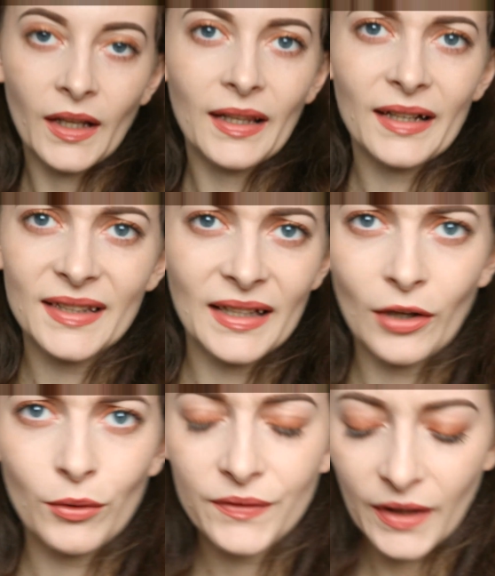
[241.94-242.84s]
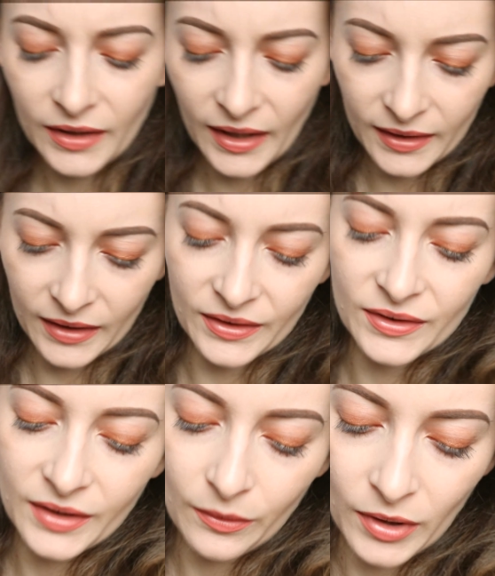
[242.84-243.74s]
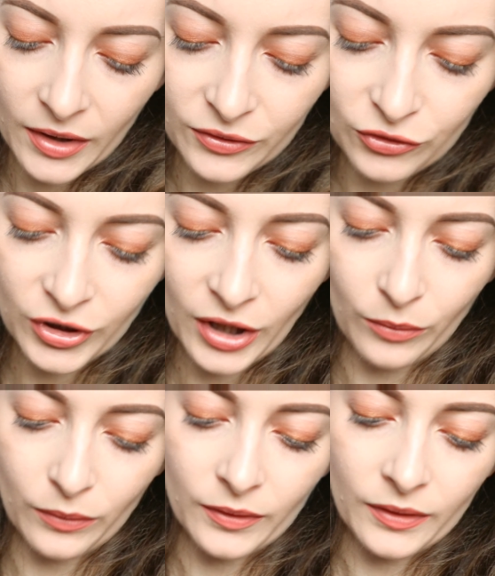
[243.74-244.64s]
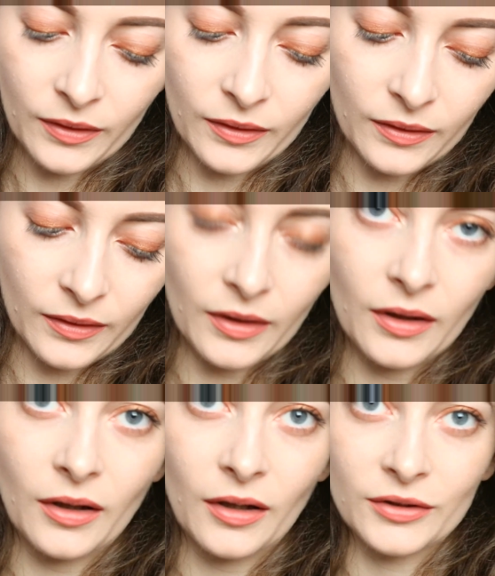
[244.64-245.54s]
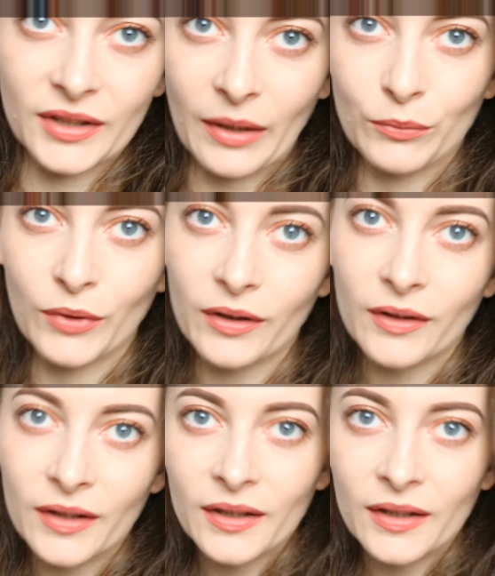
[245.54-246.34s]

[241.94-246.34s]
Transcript: Like I said, I always find highlighters so hard to show on camera.